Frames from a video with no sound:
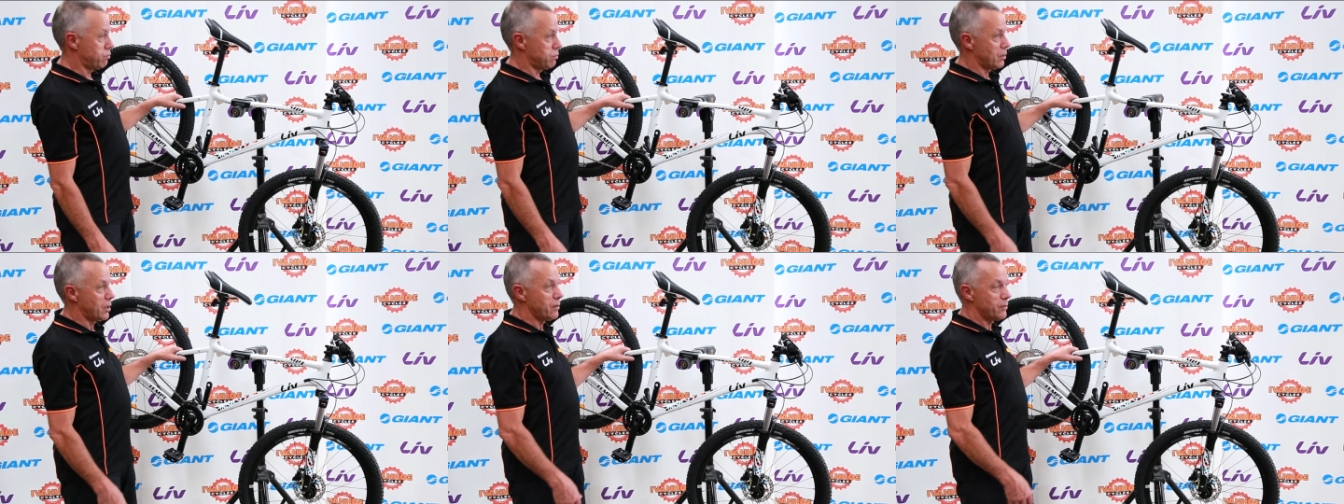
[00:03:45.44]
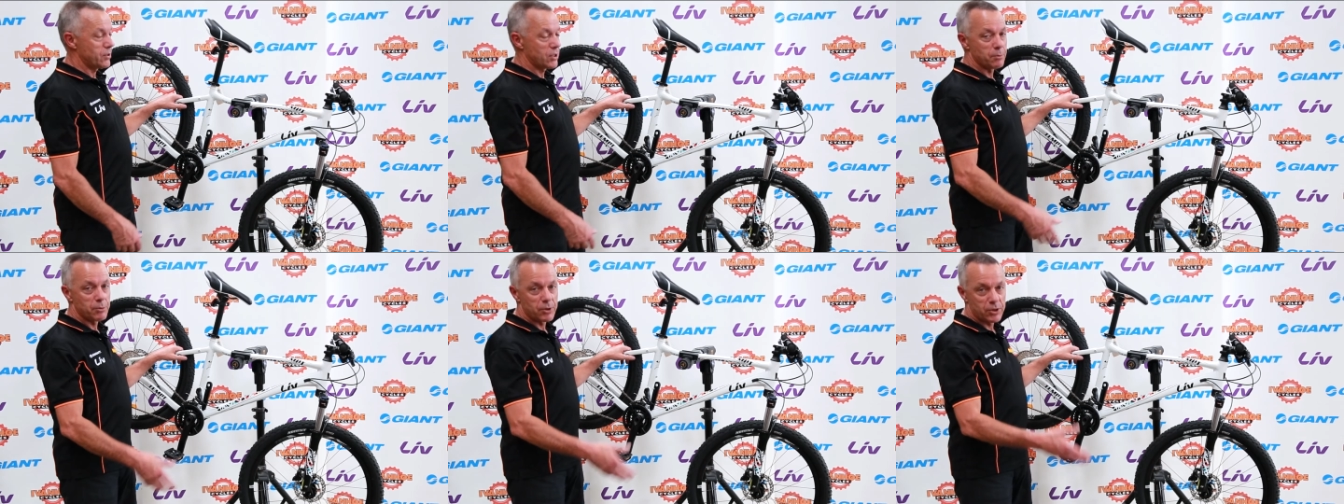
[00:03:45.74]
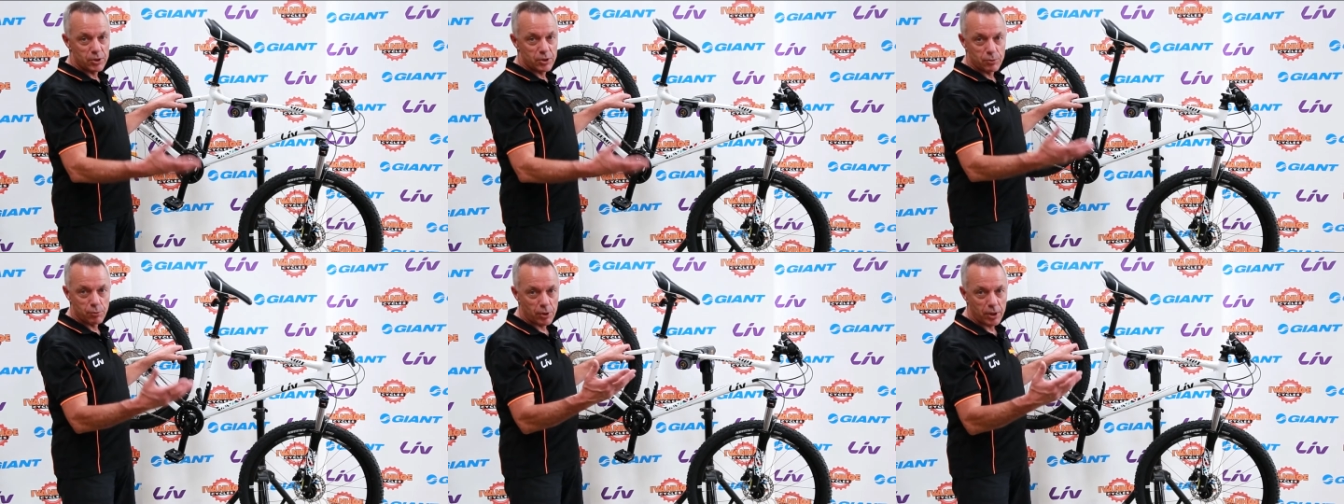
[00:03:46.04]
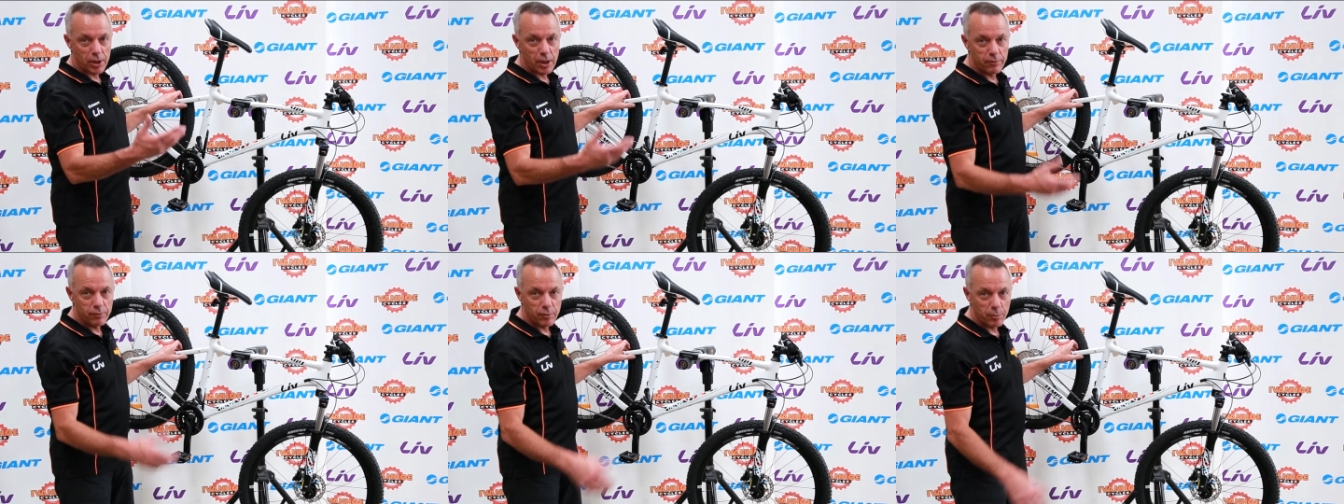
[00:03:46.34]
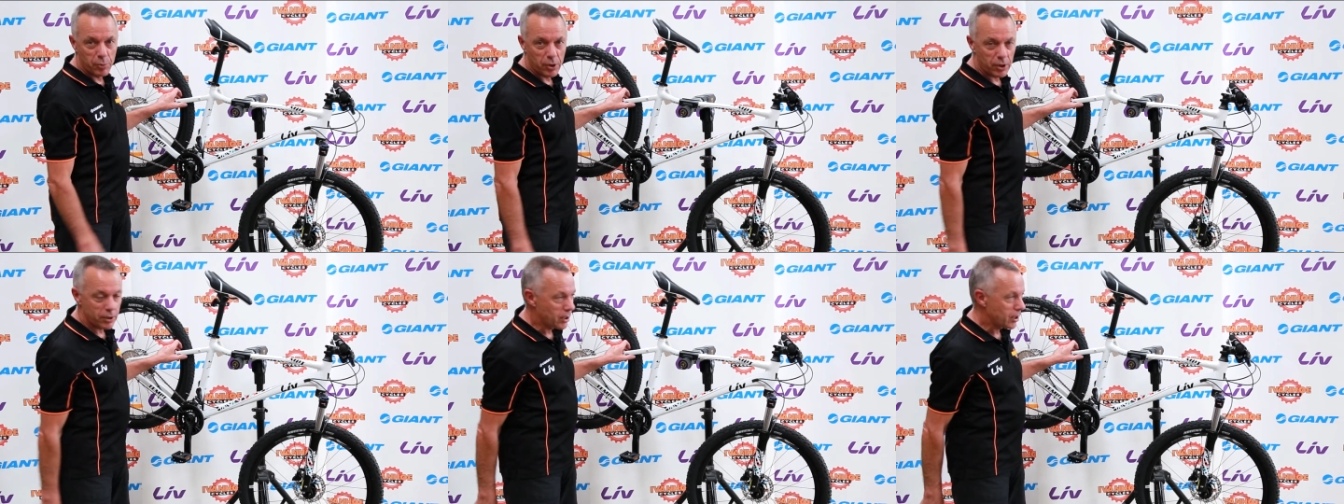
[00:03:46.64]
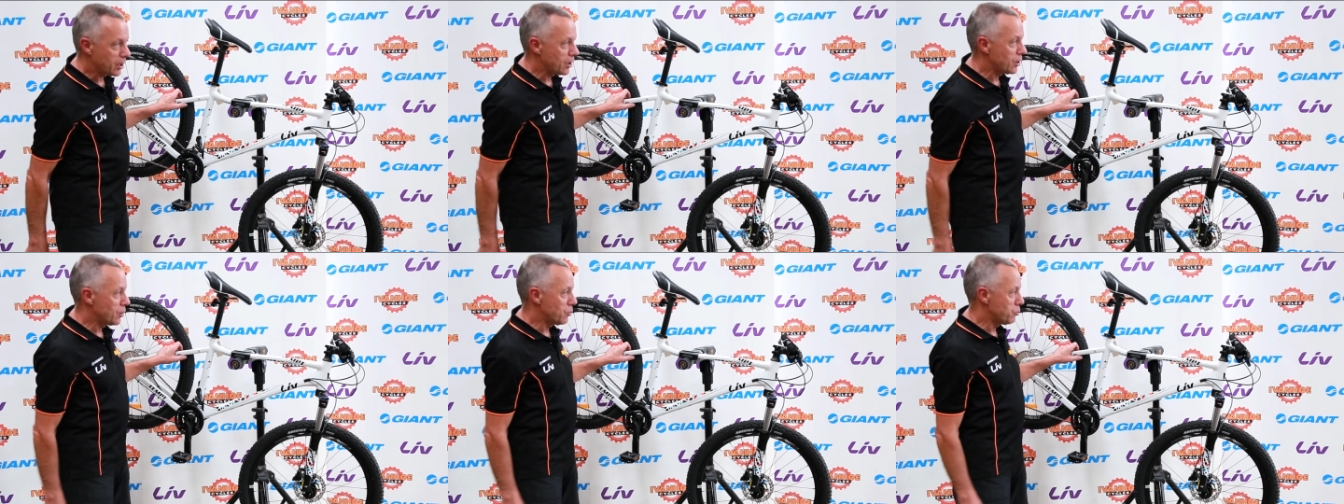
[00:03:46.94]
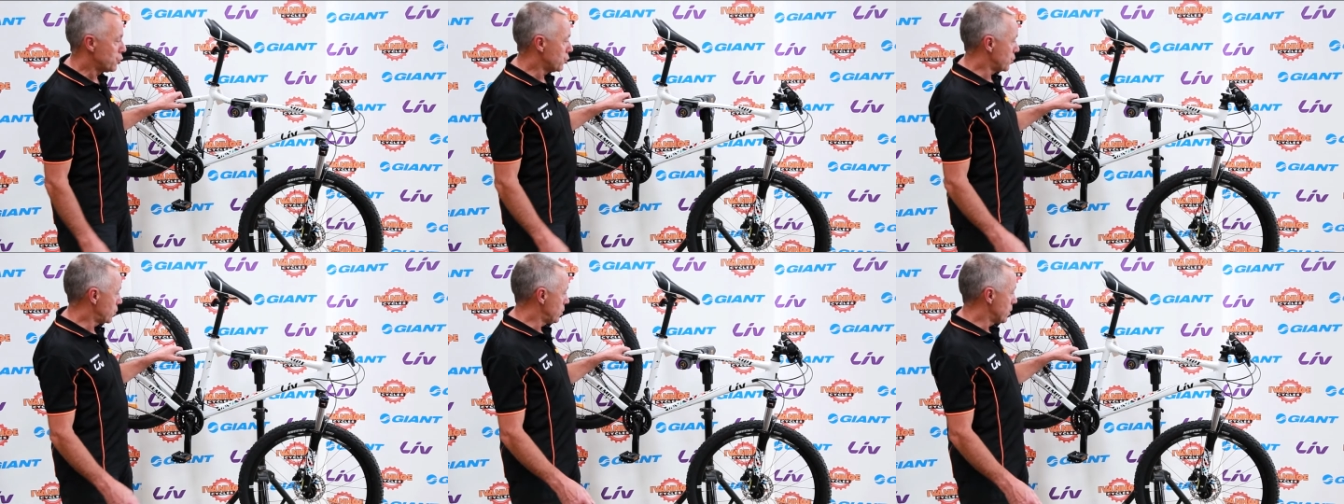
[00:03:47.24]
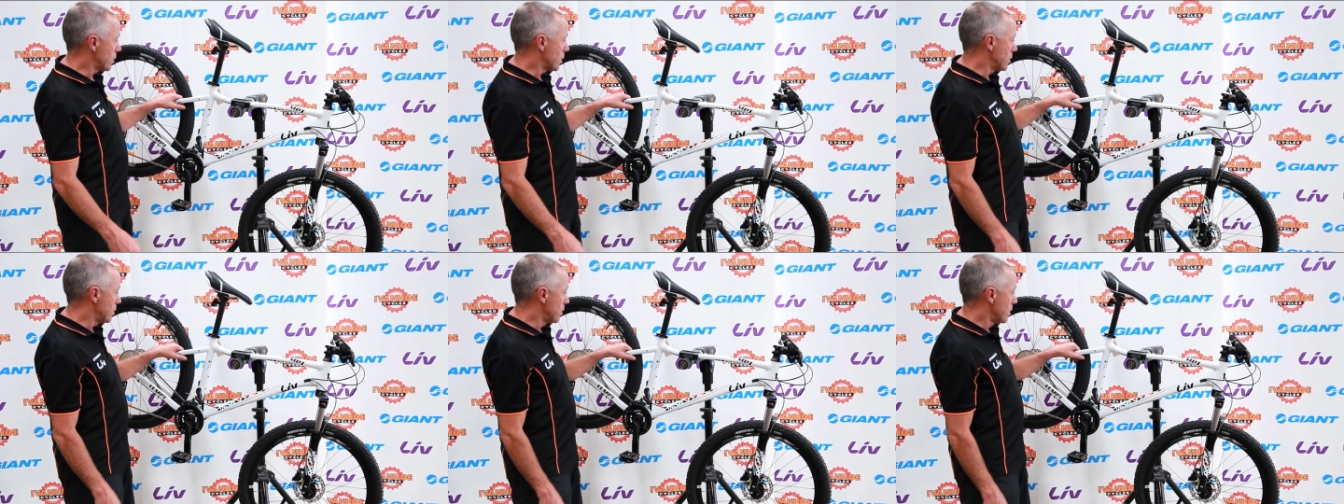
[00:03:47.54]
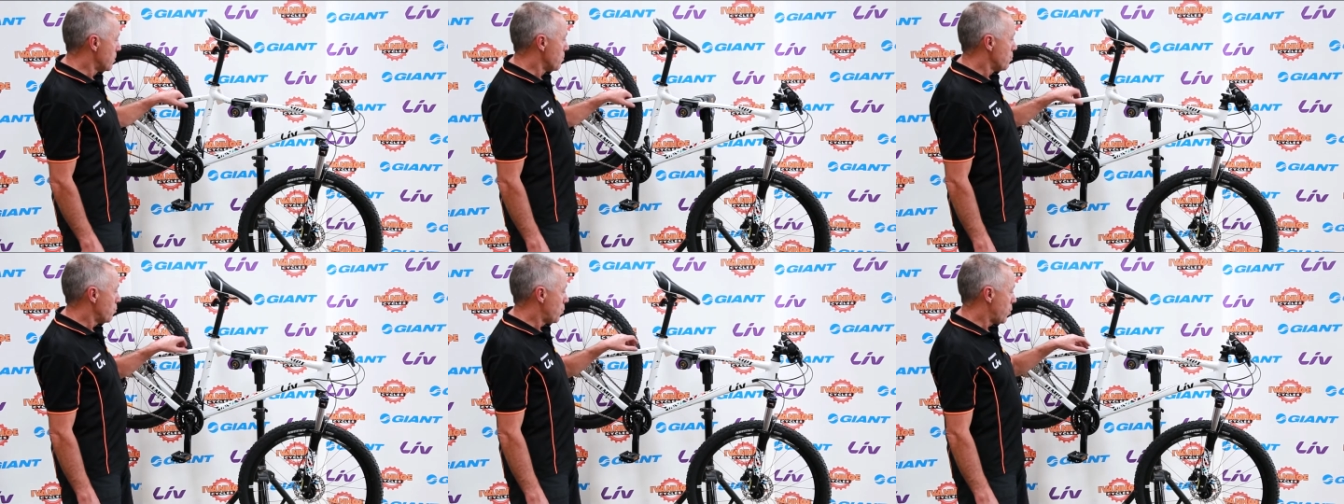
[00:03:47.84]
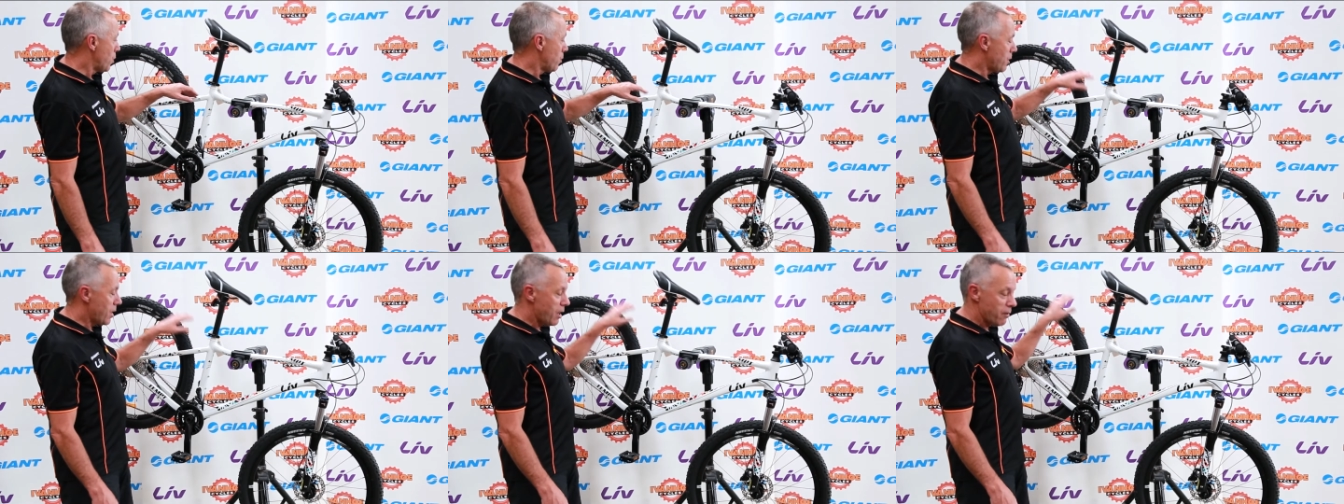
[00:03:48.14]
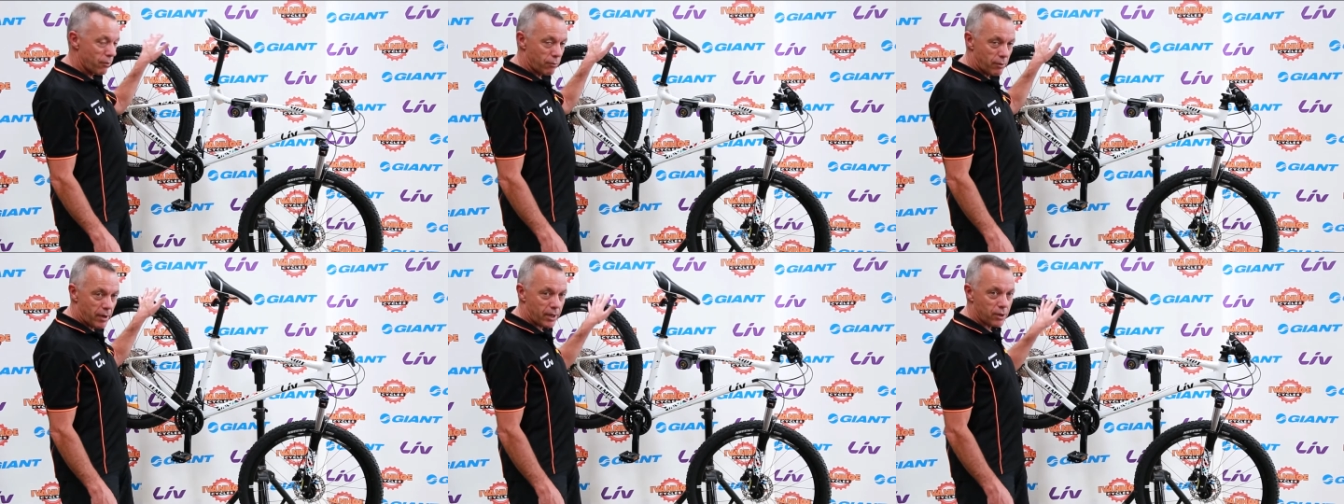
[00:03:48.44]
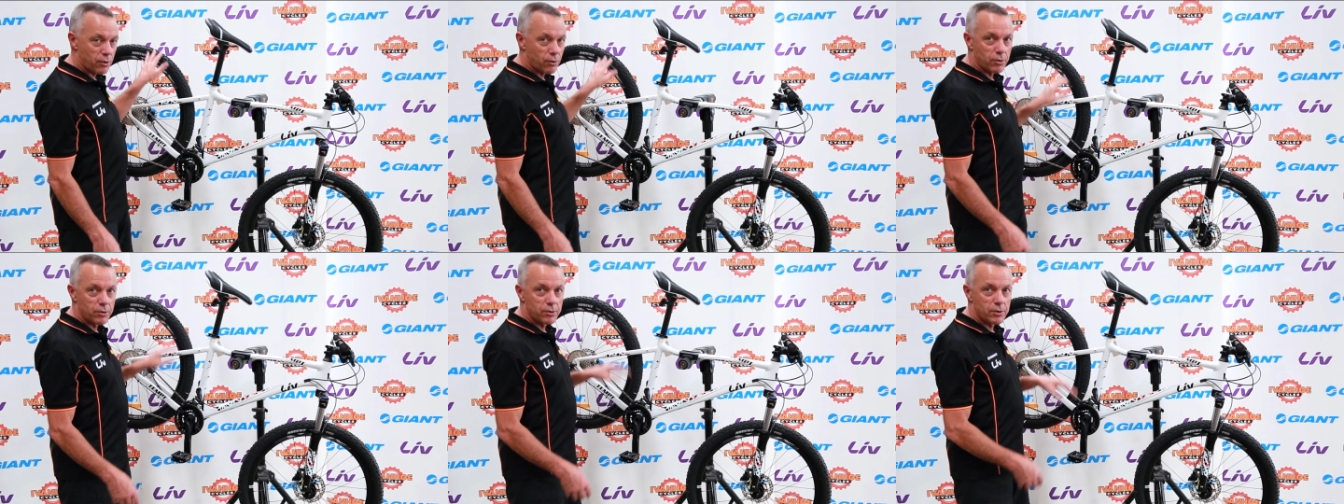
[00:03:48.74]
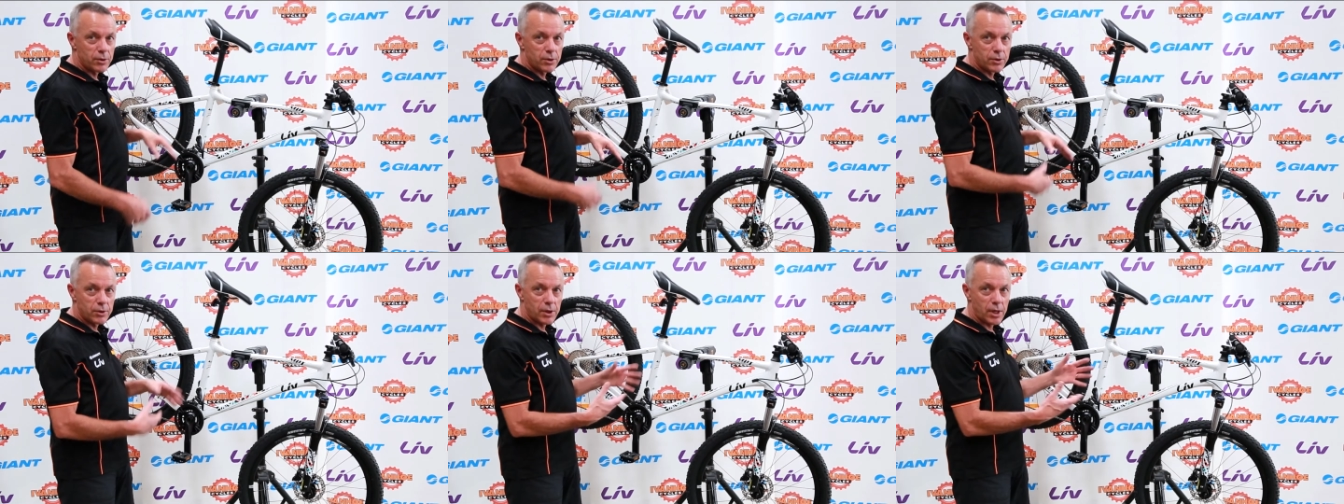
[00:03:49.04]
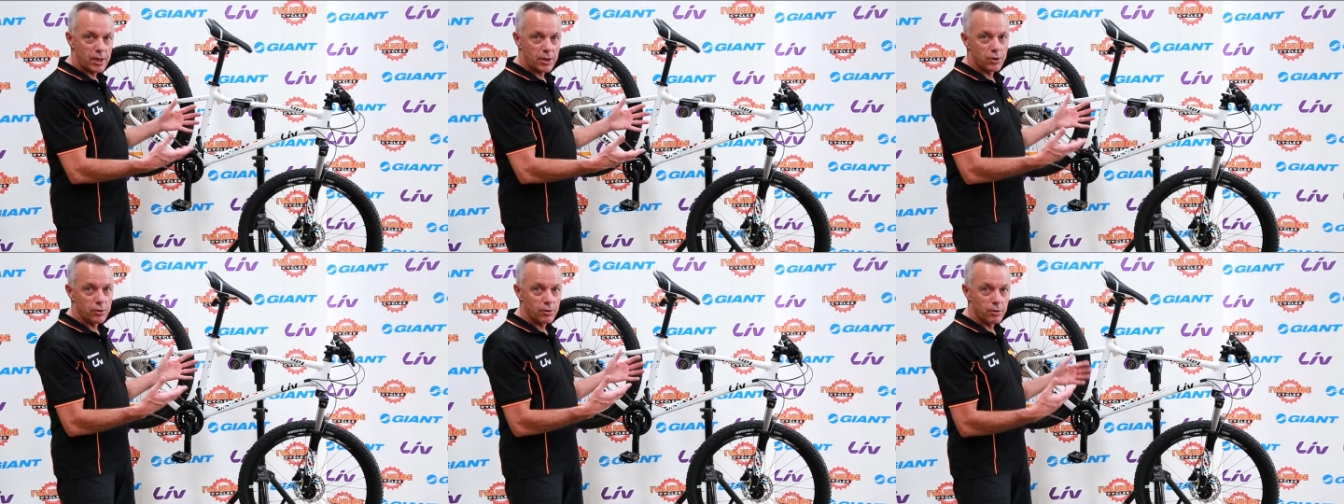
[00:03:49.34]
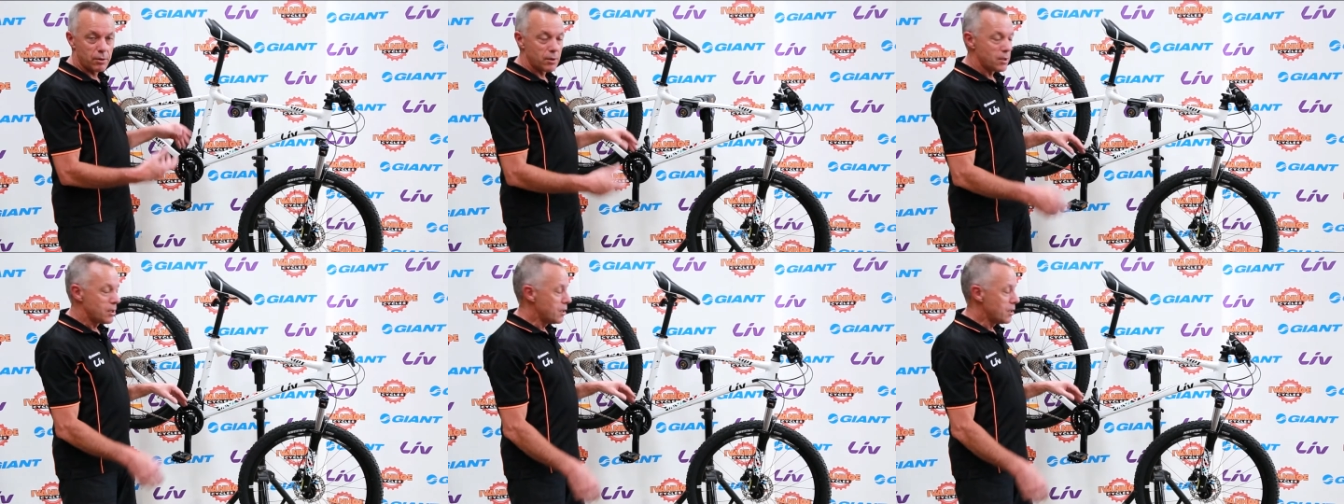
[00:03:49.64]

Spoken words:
simply just want to go for a picnic in the bush, you could have a rack on, take your